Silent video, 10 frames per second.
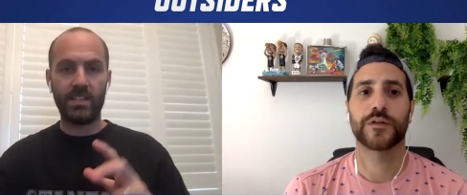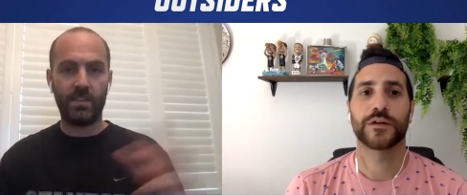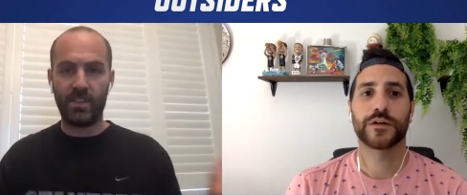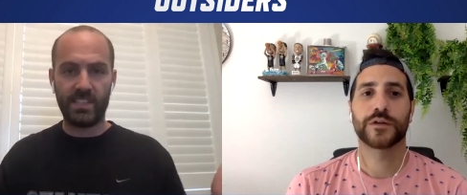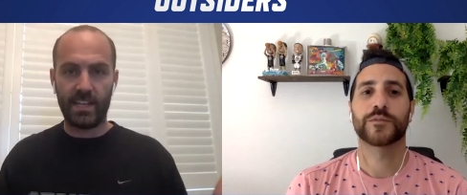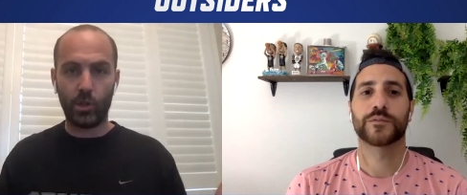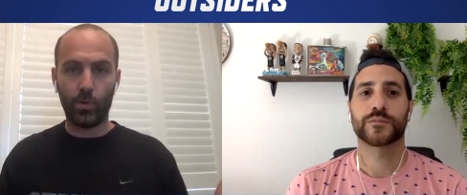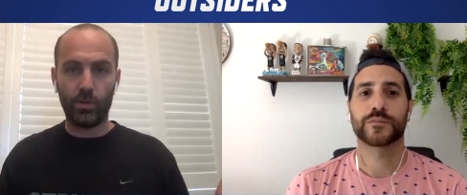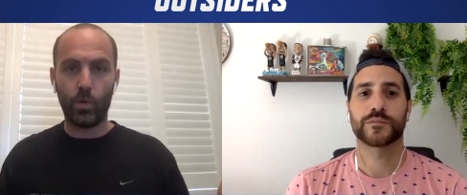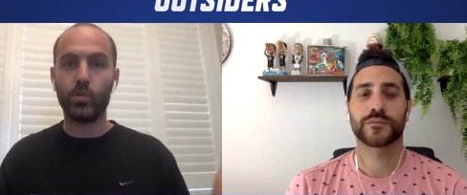Speaker 1: as if he's like
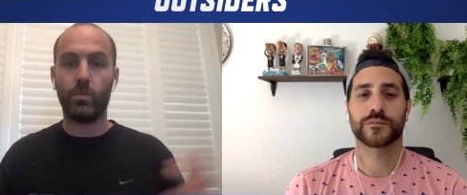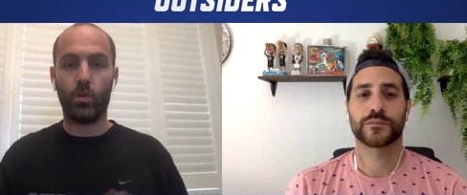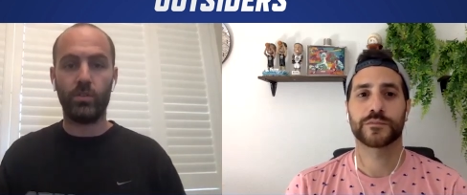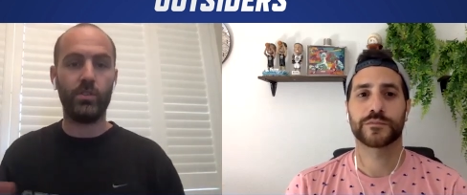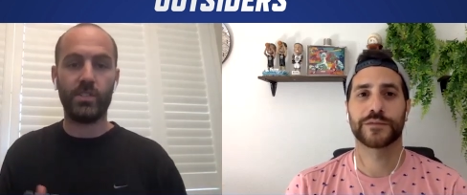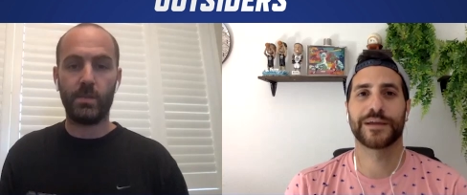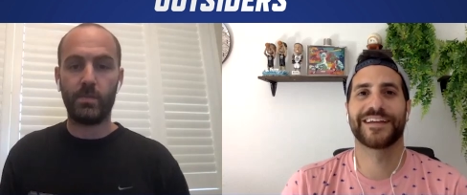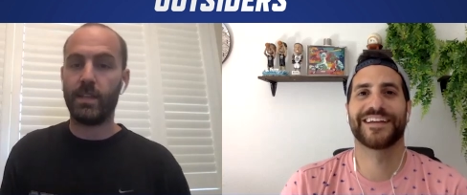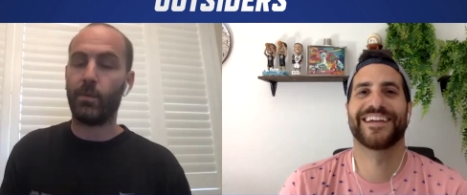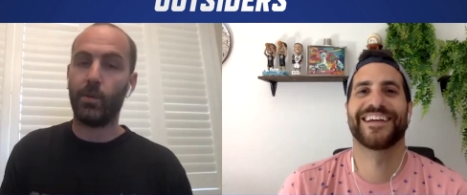Lord Voldemort or
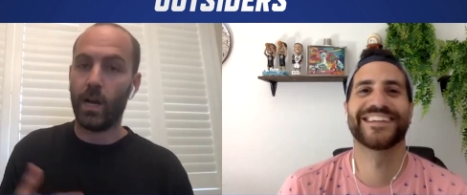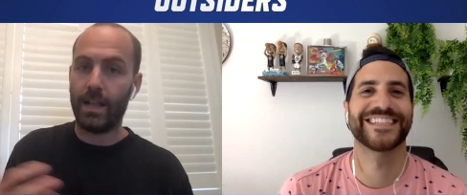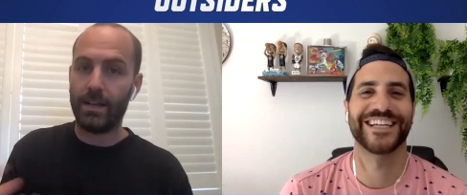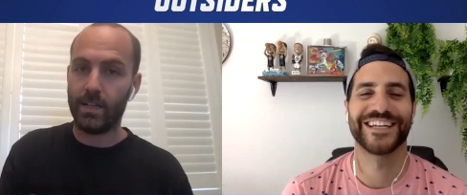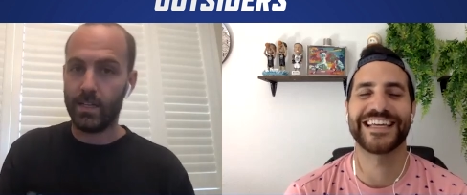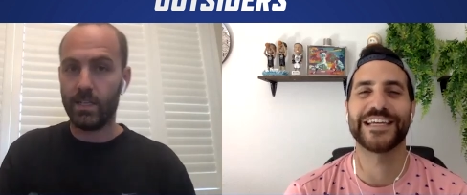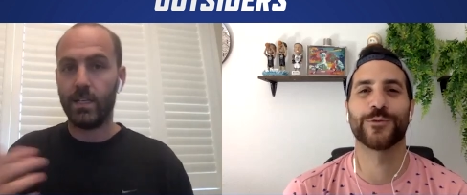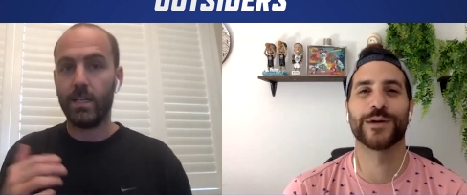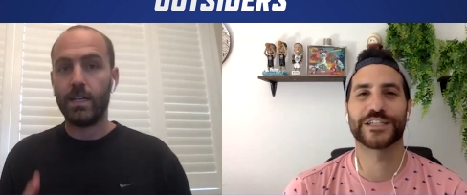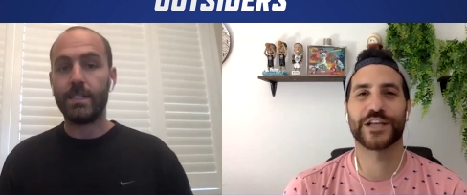something. Like we're not allowed to. He
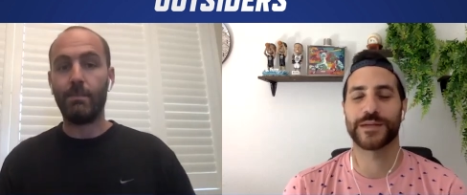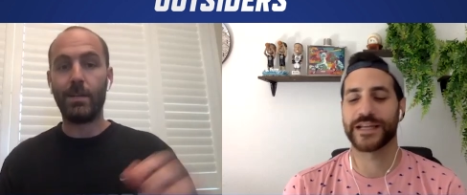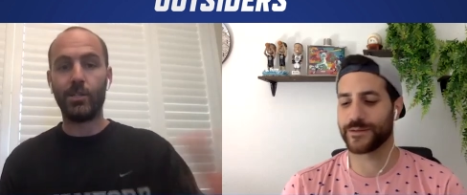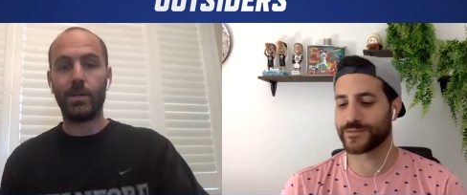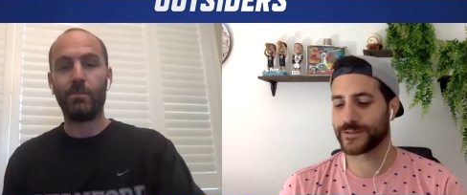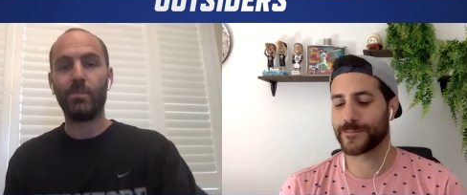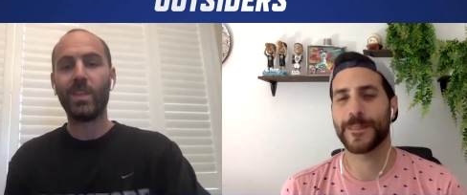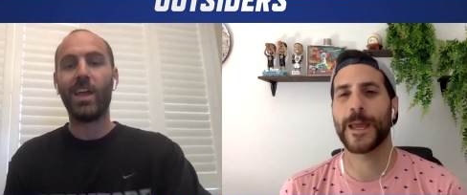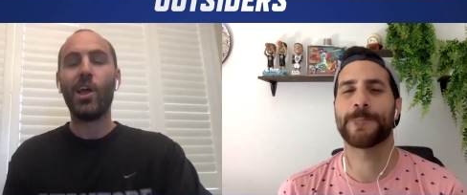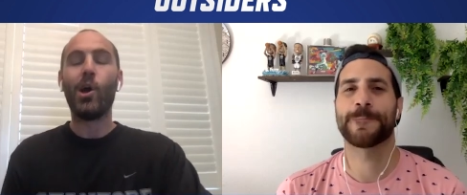must not
Speaker 2: be mentioned.
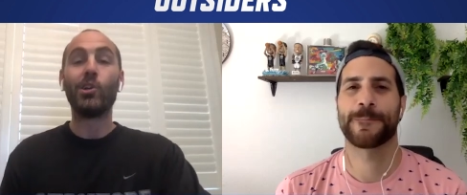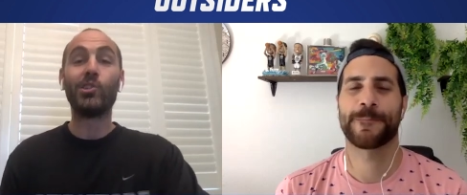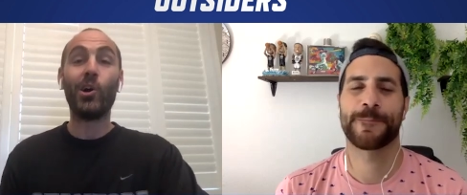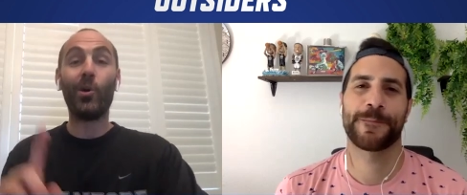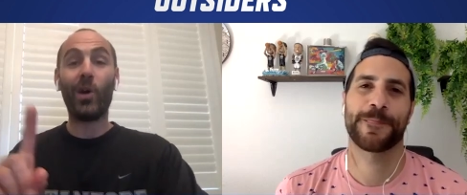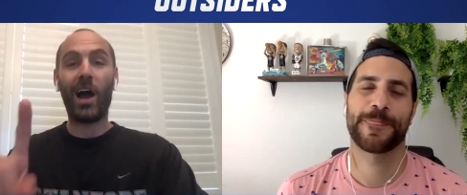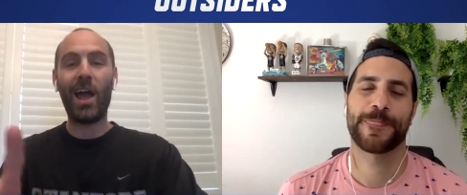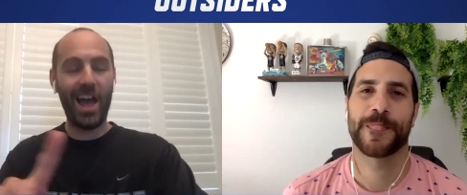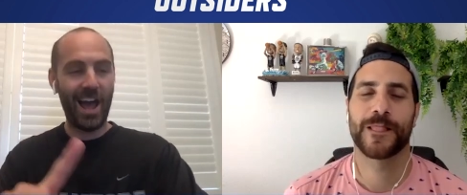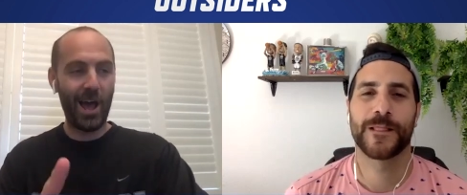
Speaker 1: Yeah. So
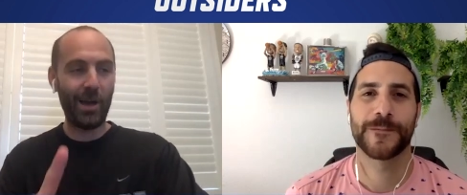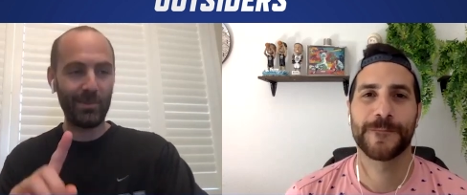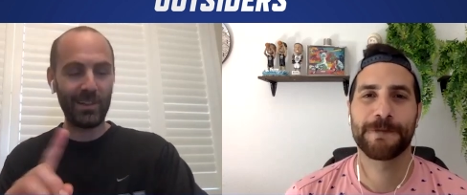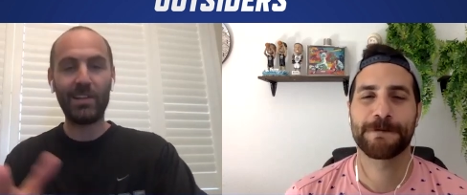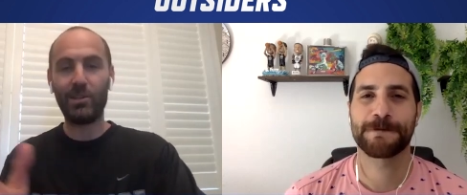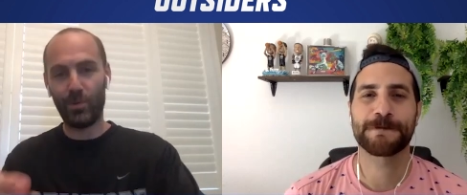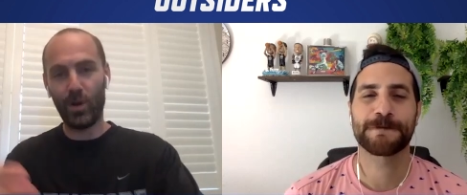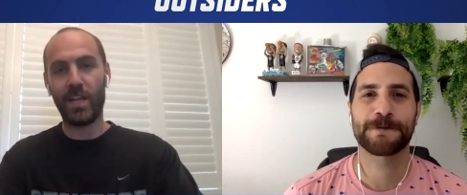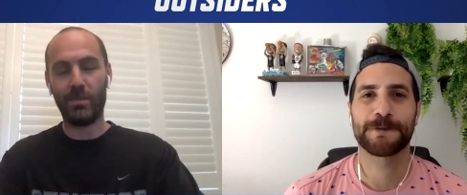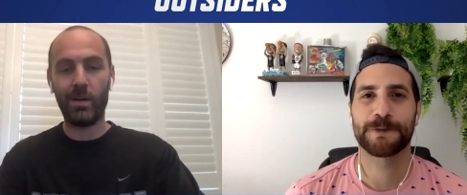I'm glad you
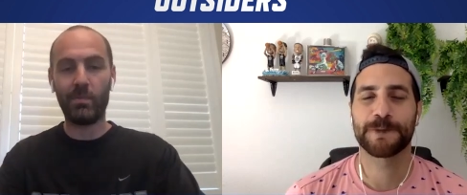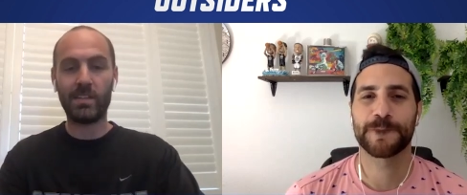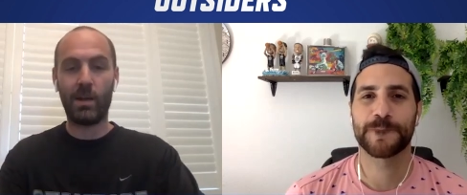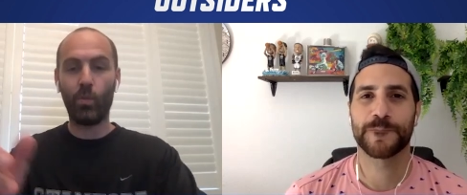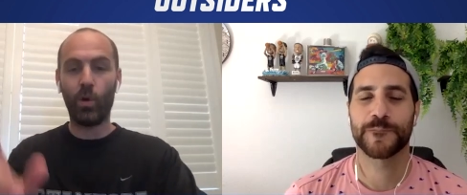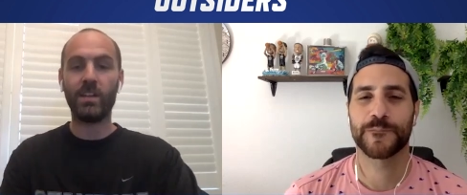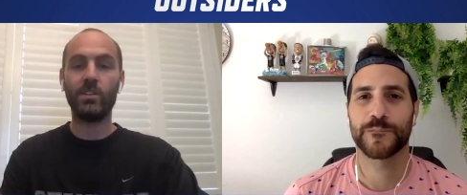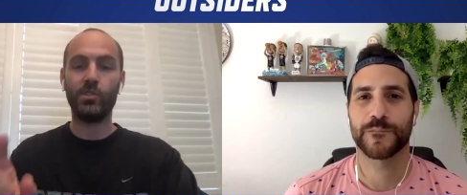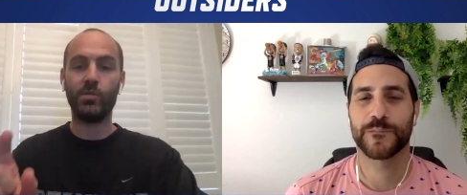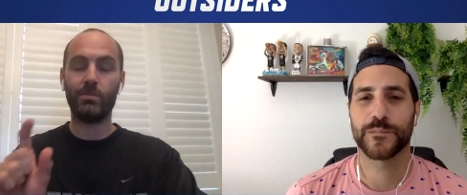brought him up because I
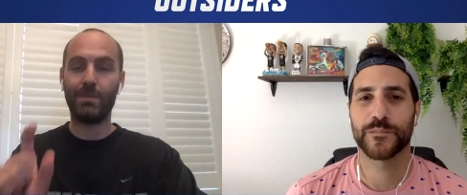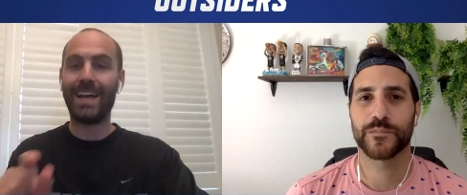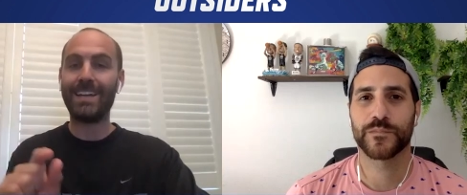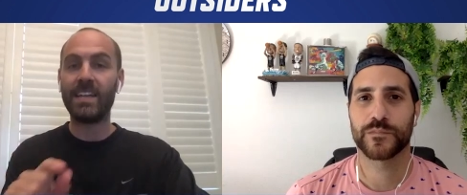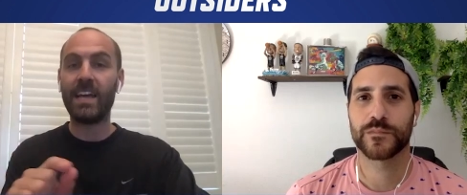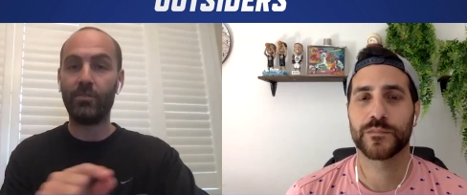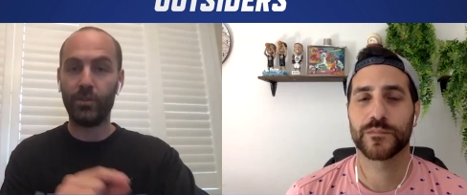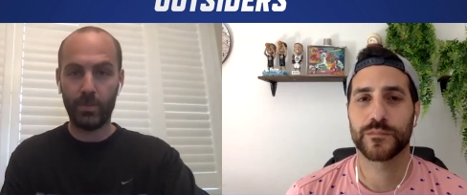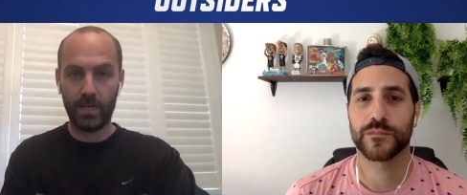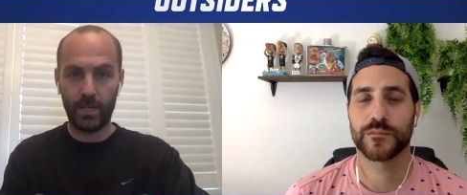wanted to remind
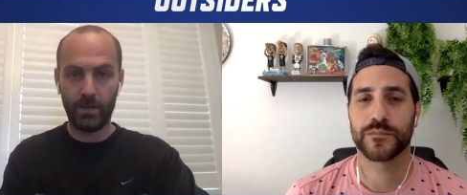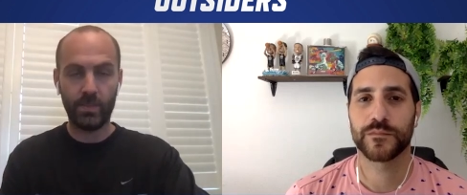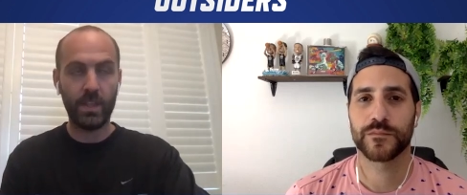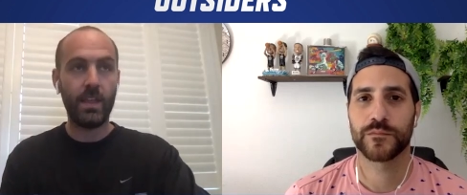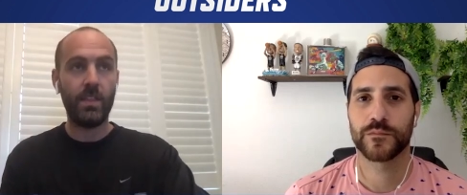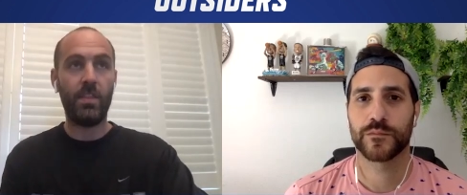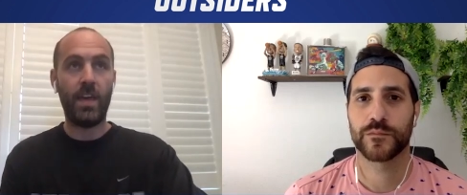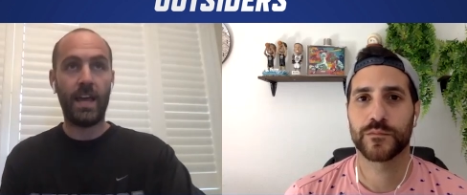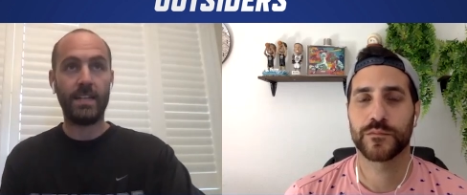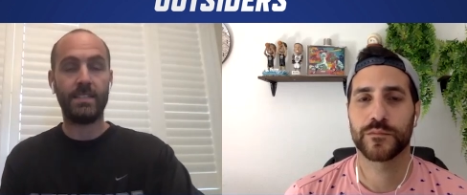everybody
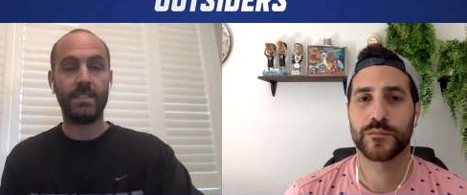that,